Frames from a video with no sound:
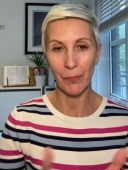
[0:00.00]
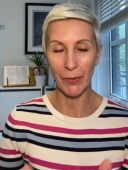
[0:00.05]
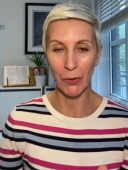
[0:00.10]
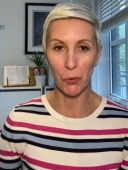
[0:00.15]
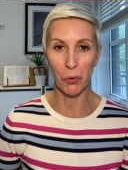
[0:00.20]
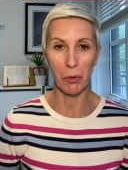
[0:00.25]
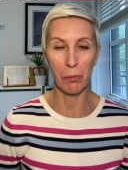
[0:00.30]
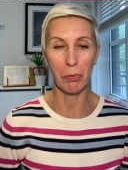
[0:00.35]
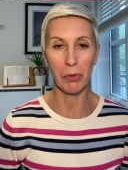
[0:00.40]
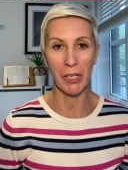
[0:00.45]

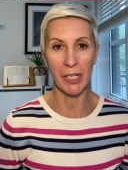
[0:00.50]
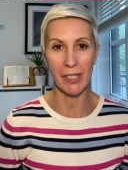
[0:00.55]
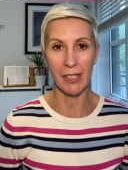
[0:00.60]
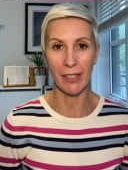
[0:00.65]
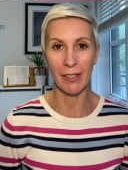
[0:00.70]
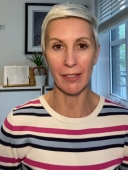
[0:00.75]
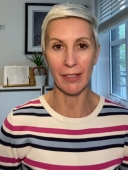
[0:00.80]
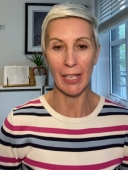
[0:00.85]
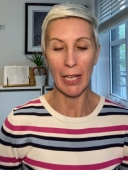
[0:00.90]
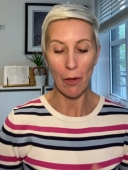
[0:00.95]
to the
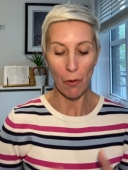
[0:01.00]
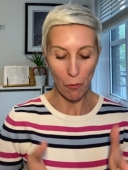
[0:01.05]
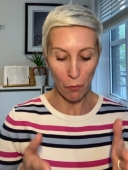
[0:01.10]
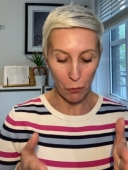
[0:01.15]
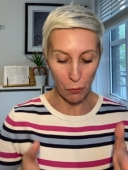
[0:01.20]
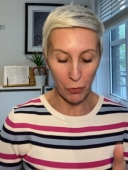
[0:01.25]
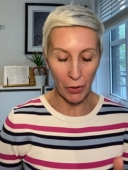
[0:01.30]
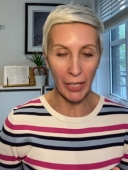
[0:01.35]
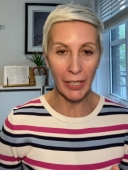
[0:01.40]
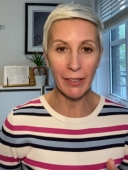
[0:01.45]
present
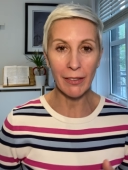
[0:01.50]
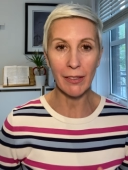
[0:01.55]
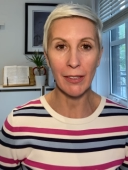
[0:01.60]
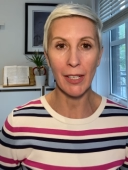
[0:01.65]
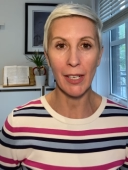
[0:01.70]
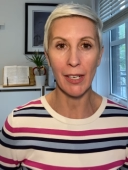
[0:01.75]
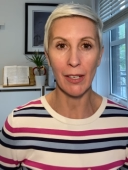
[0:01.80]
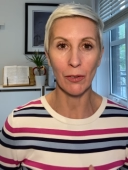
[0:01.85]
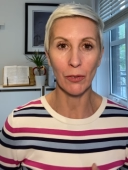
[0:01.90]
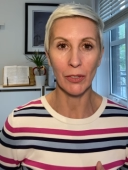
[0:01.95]
right
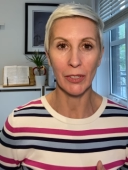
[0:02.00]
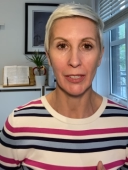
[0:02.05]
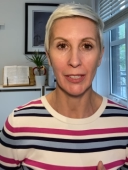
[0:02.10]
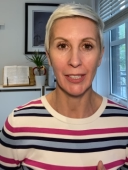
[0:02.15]
now